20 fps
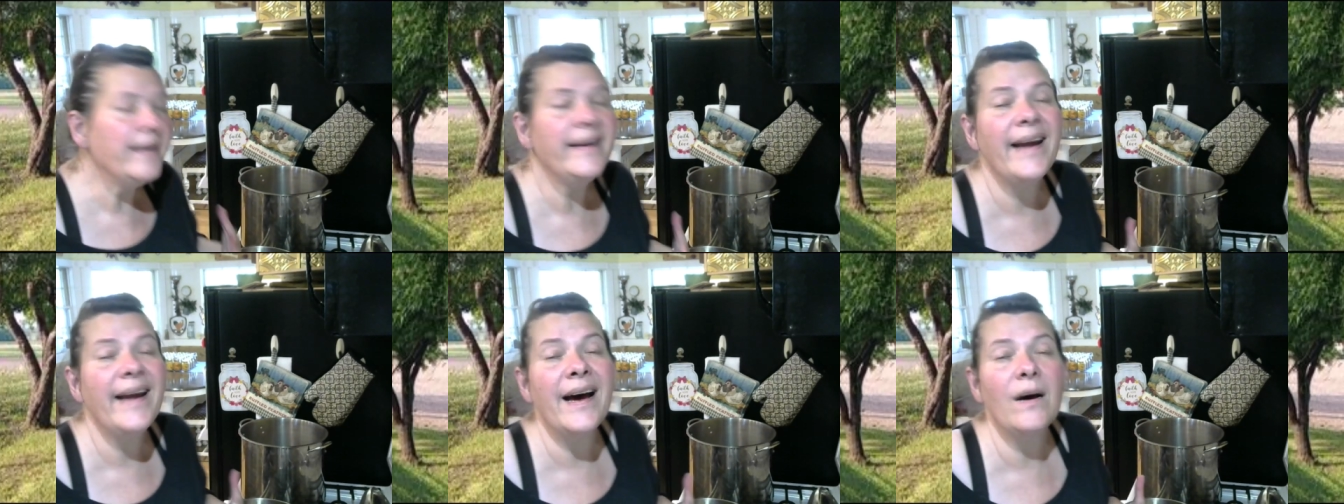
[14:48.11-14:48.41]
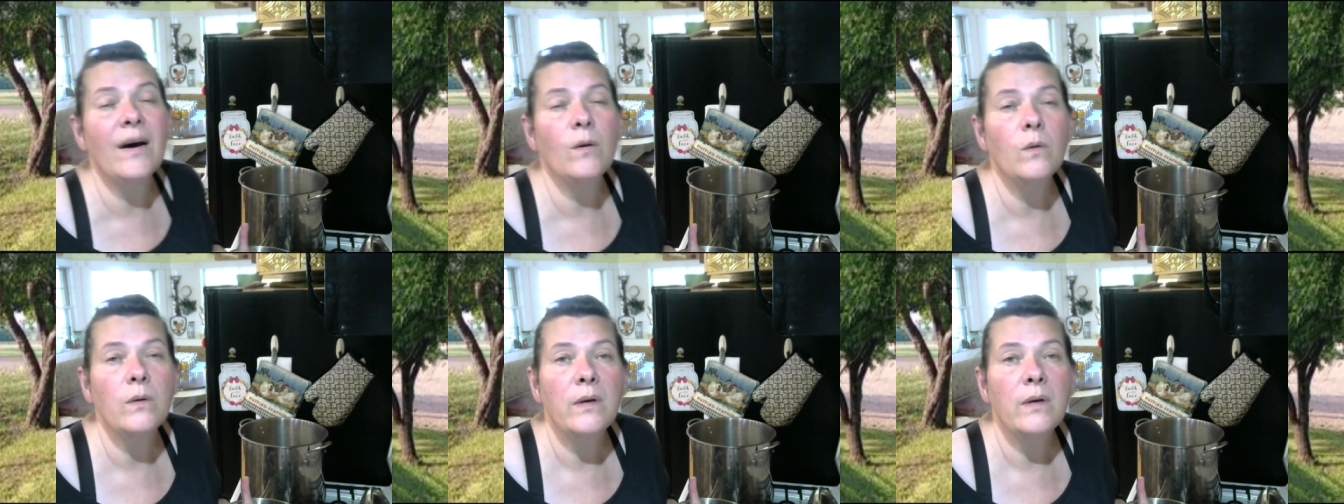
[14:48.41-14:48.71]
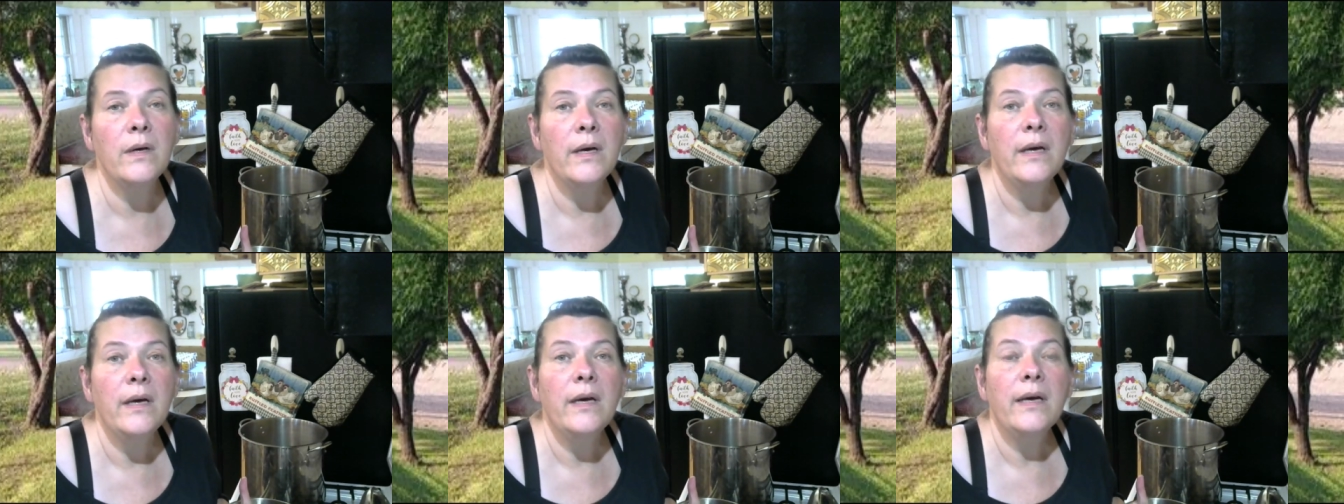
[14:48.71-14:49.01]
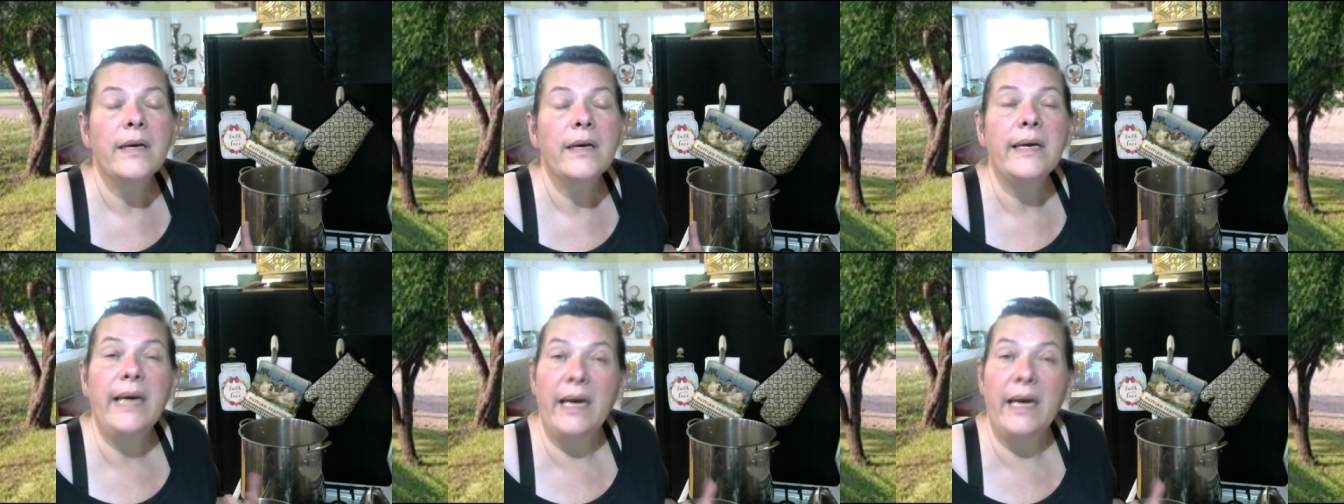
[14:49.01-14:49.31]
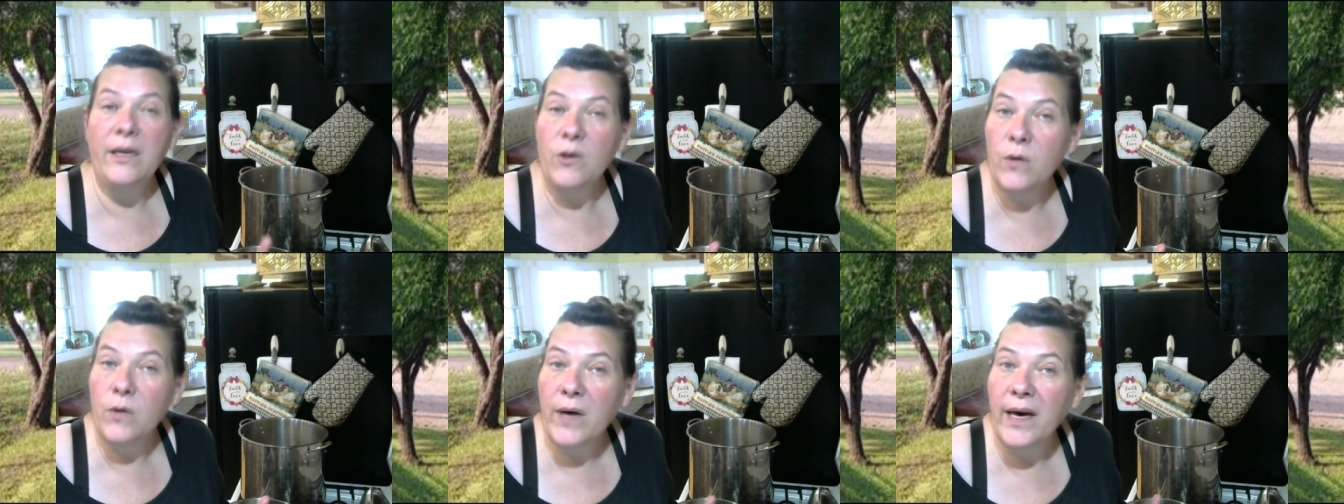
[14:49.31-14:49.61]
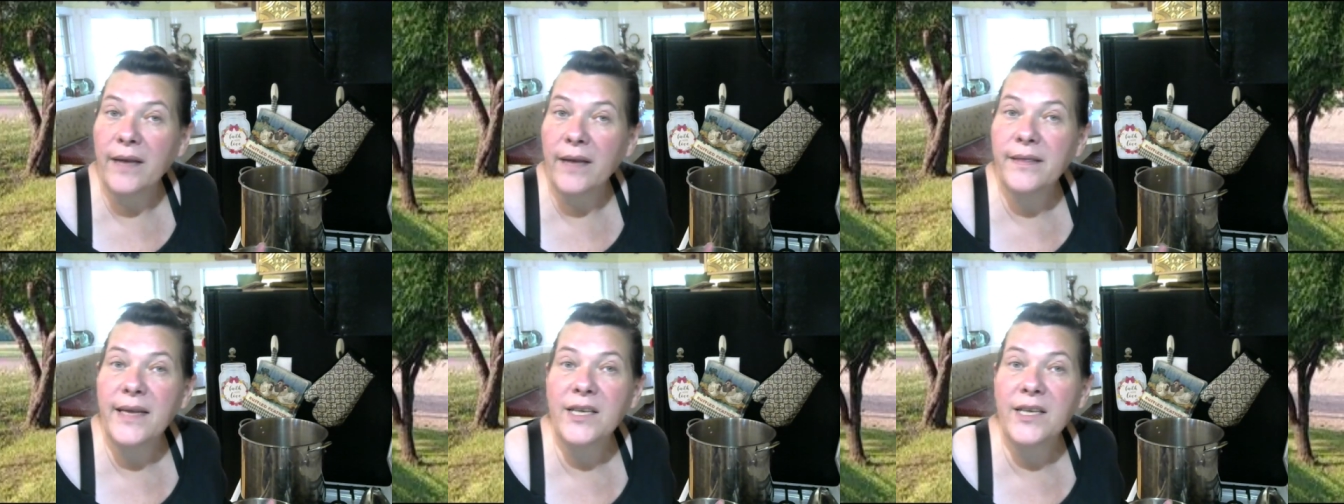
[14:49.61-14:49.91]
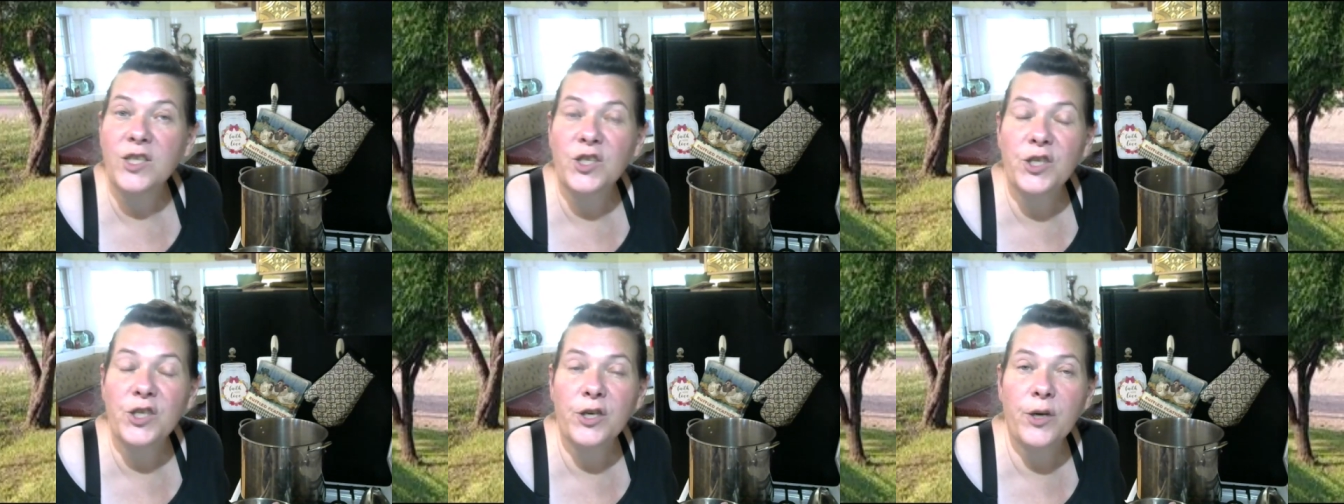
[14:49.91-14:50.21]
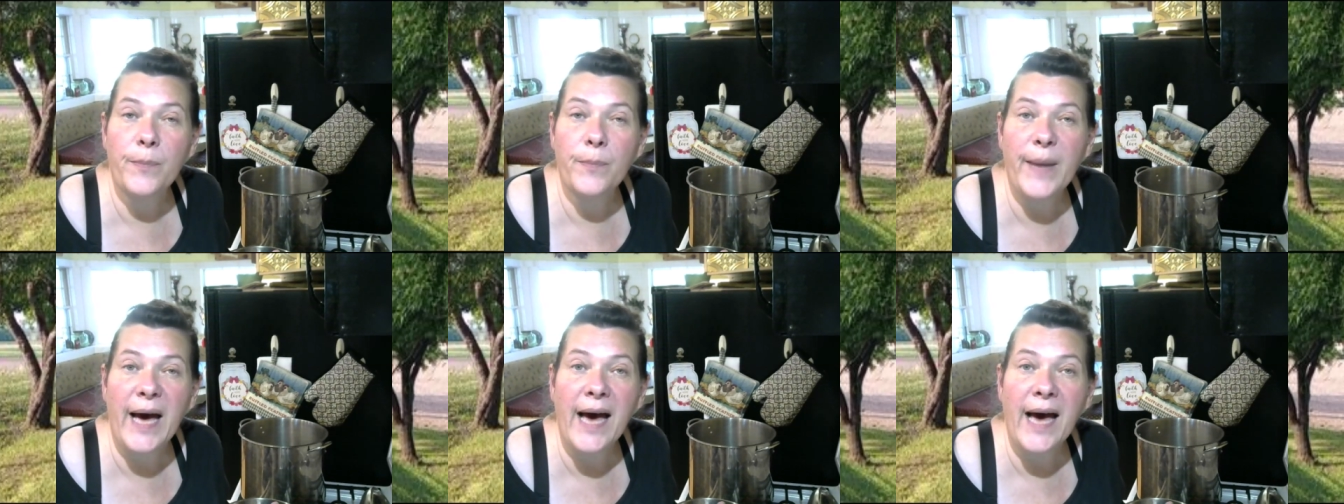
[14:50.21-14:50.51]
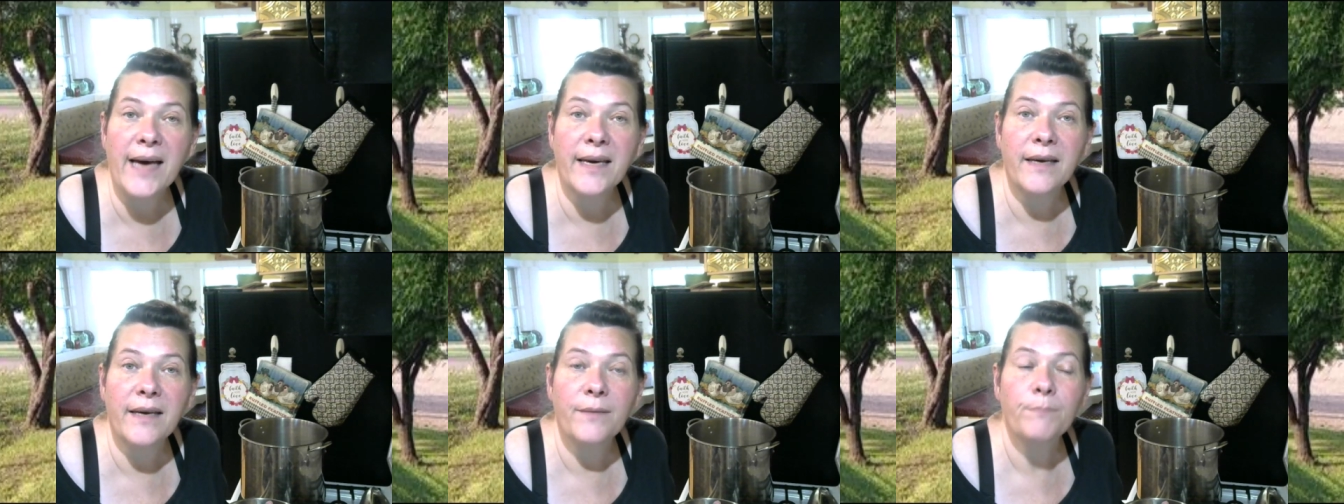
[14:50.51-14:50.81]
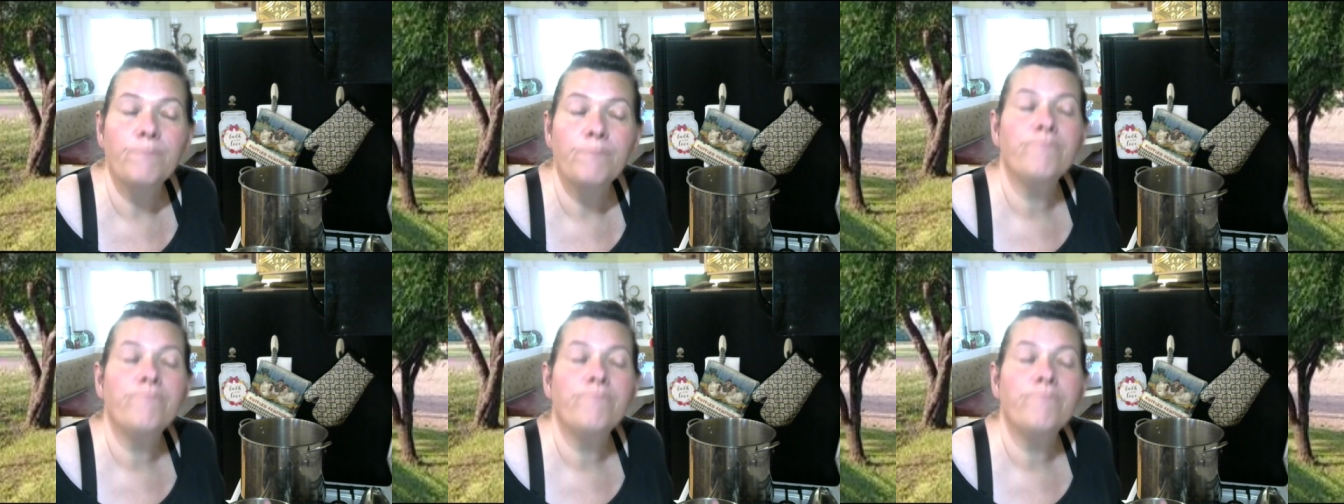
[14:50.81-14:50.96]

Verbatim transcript: Now, can you cut that sugar back?